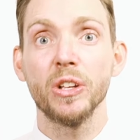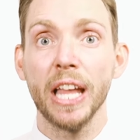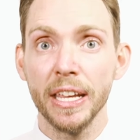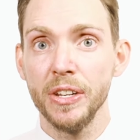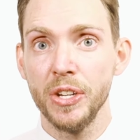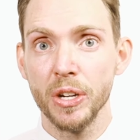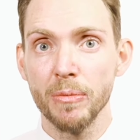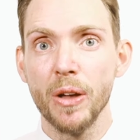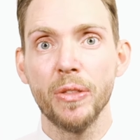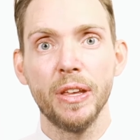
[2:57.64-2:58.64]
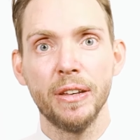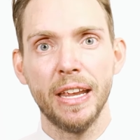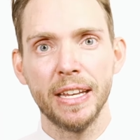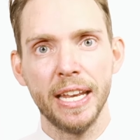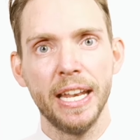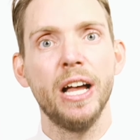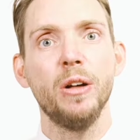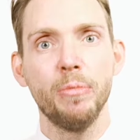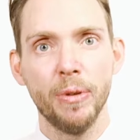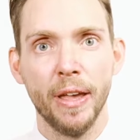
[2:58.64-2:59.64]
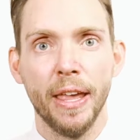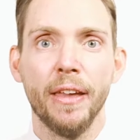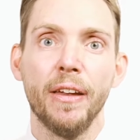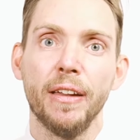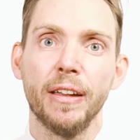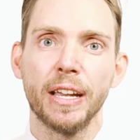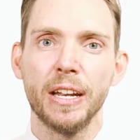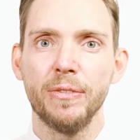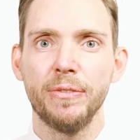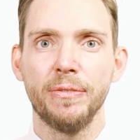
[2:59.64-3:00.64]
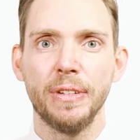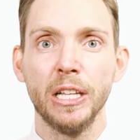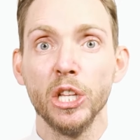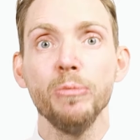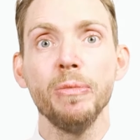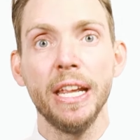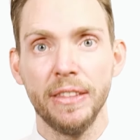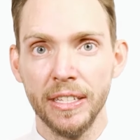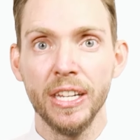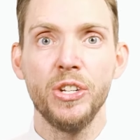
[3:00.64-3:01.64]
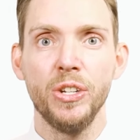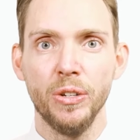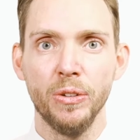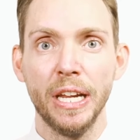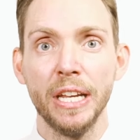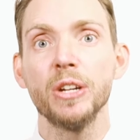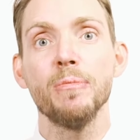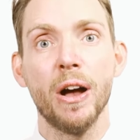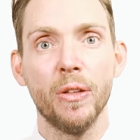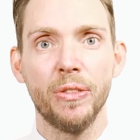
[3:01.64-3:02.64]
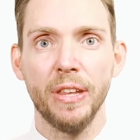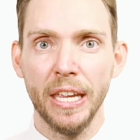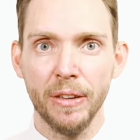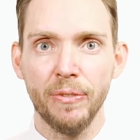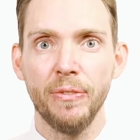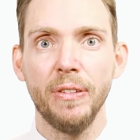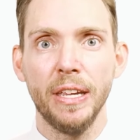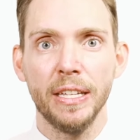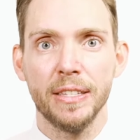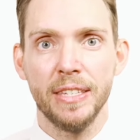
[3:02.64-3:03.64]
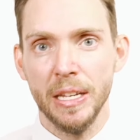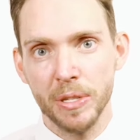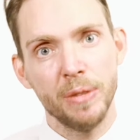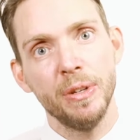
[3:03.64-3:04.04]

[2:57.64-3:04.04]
light into your mouth and can help kind of illuminate the tissue in your mouth if it seems to be